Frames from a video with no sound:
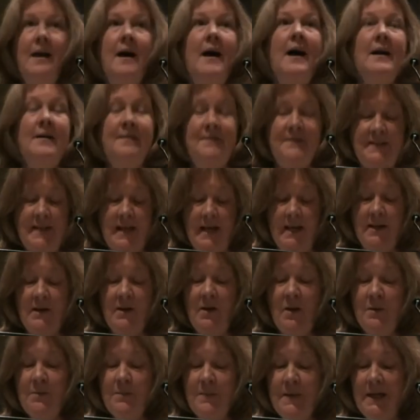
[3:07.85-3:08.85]
I have sat in
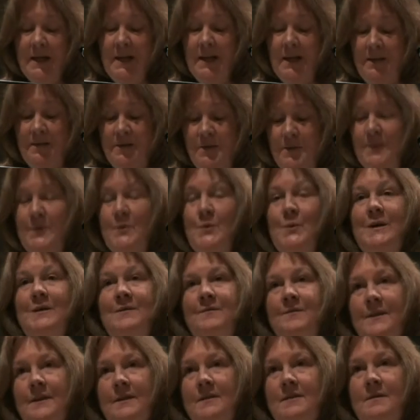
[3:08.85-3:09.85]
on meetings
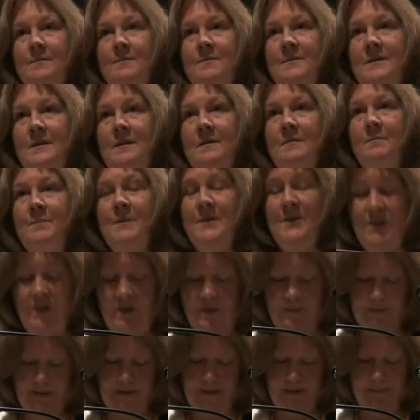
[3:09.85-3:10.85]
between victims and
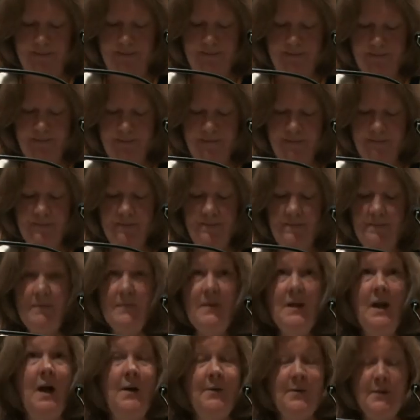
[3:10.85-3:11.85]
bishops.
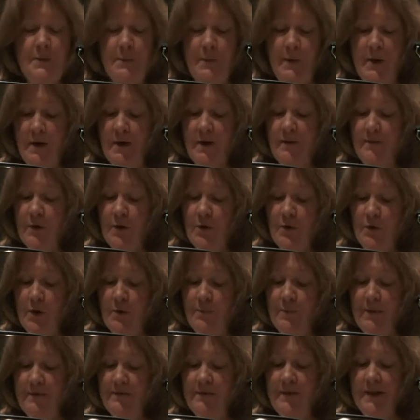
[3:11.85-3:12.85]
I was a part of a
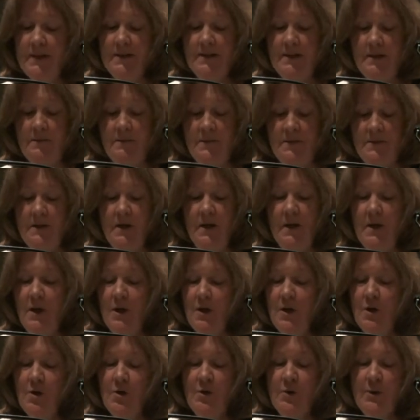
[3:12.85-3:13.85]
group of victims
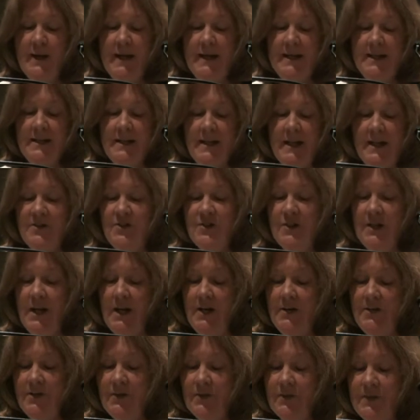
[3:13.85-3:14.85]
who created an
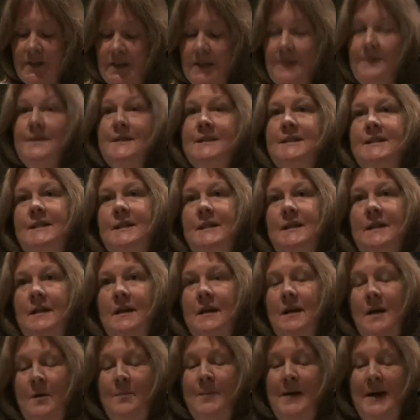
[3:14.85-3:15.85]
educational DVD
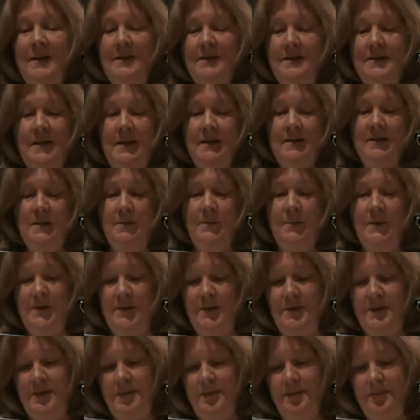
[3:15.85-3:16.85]
about sex
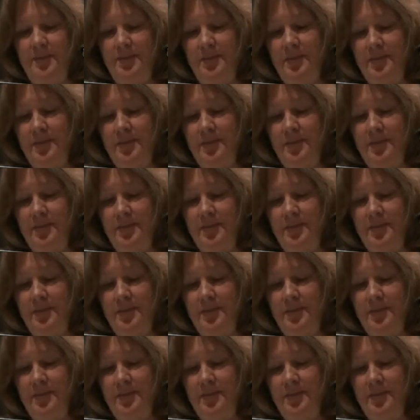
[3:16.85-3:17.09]
abuse.